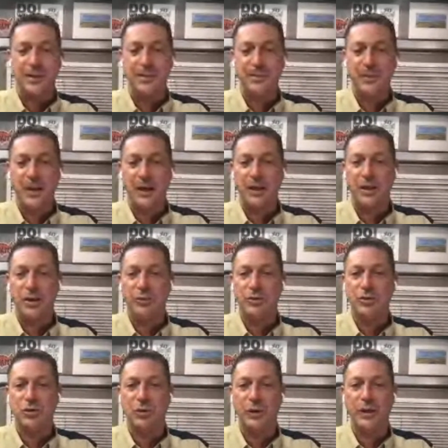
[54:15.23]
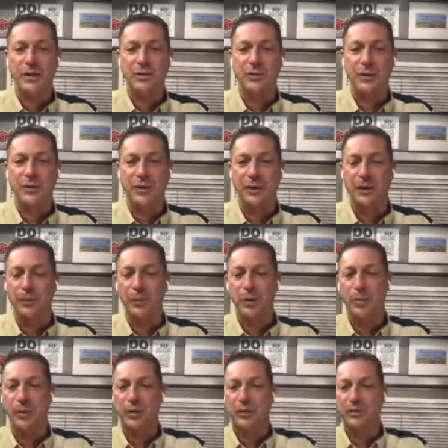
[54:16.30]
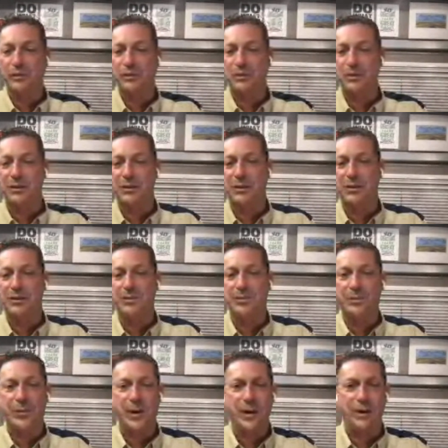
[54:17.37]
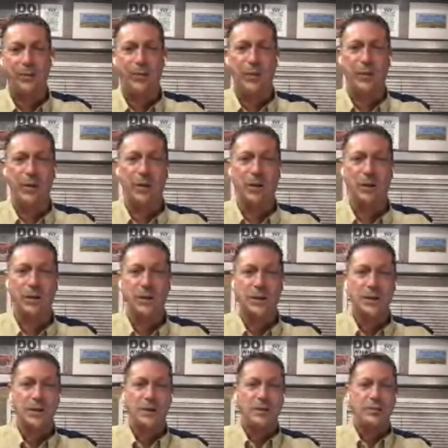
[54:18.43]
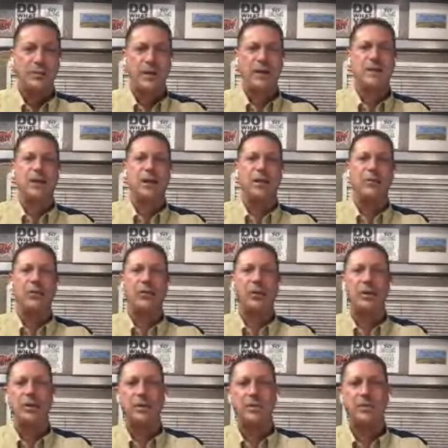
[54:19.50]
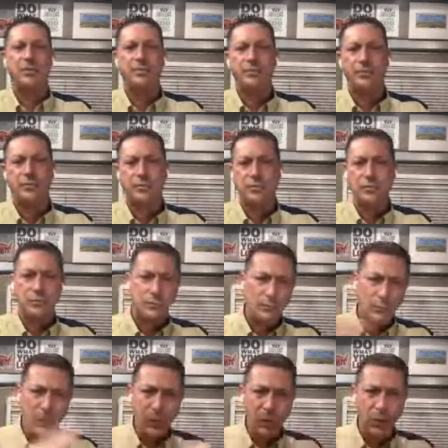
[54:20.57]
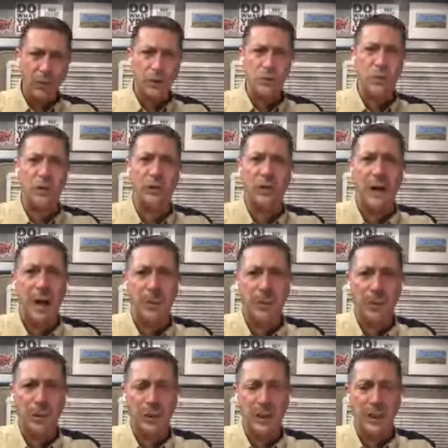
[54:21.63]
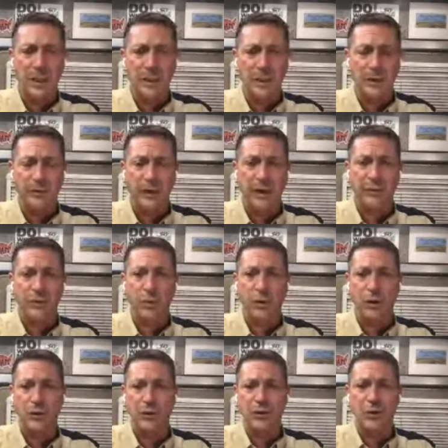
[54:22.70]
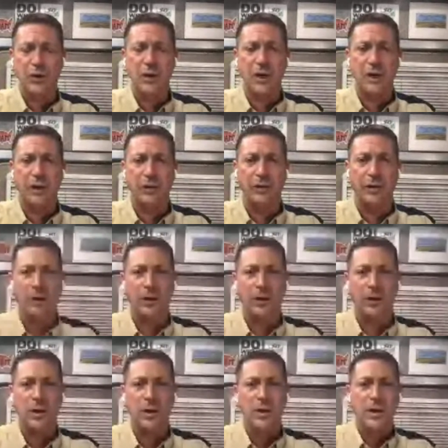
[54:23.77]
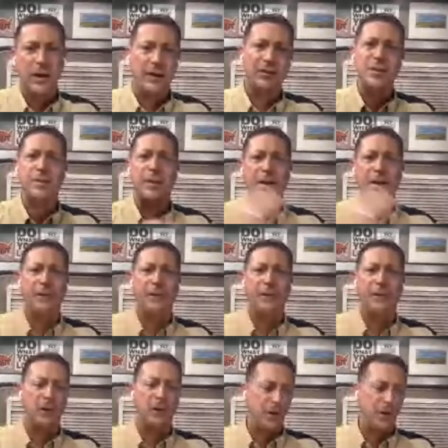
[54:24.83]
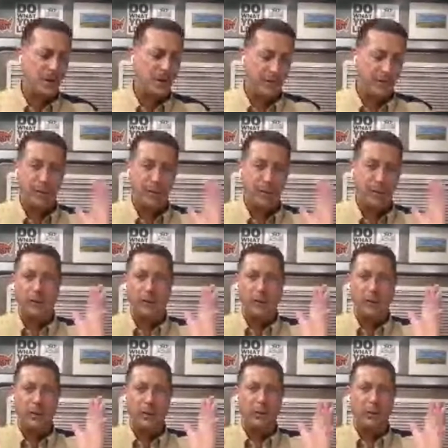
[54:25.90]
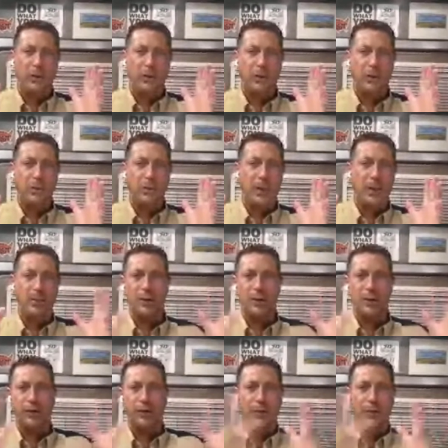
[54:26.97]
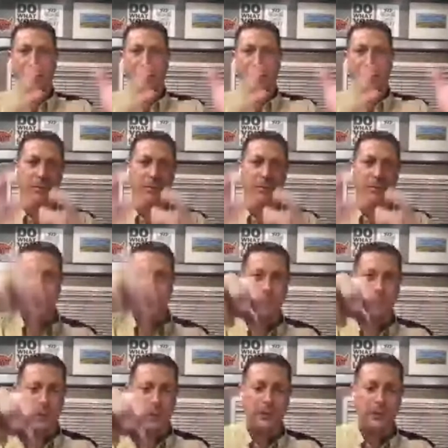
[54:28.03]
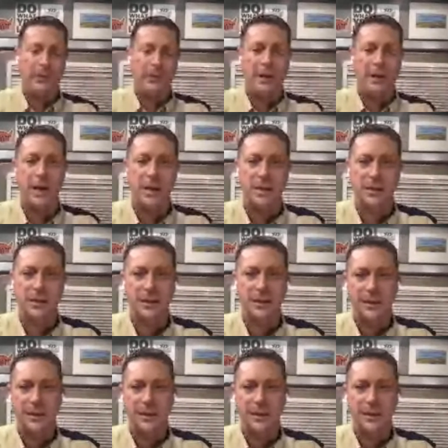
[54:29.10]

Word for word: Um, got a cute story with the Liberty Bell. Um, I have been there many times um, when I was working for Apple and even afterwards. I took Kyle there. Every time I get there, if you've been to Liberty Bell, um, you go through this big exhibit, then there's the bell at the end.